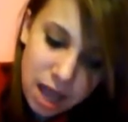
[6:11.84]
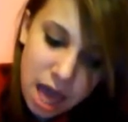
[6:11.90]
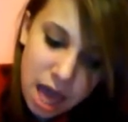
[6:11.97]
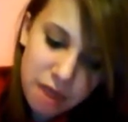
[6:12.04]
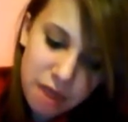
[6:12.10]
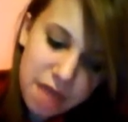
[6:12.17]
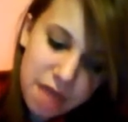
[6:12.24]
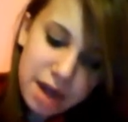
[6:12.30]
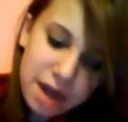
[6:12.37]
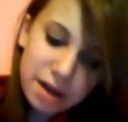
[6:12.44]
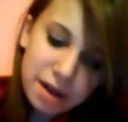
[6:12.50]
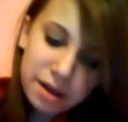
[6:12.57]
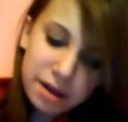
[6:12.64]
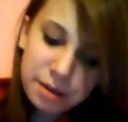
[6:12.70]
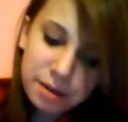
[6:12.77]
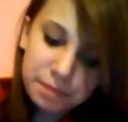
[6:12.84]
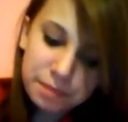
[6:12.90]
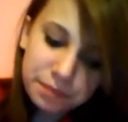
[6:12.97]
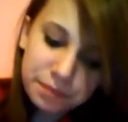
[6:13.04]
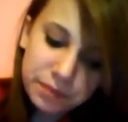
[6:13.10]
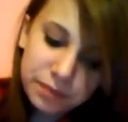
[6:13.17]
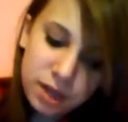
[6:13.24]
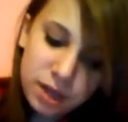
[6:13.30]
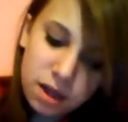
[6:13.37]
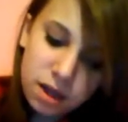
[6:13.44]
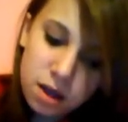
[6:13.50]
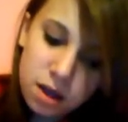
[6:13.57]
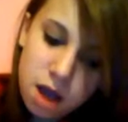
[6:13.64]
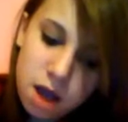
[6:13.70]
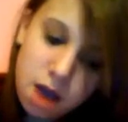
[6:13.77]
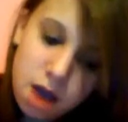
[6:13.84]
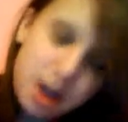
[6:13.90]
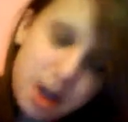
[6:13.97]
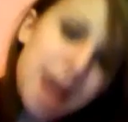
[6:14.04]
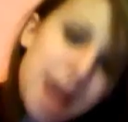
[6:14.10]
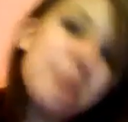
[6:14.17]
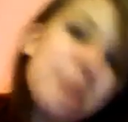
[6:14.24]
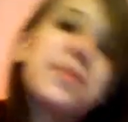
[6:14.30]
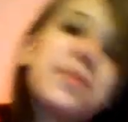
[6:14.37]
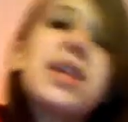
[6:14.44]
And then, okay.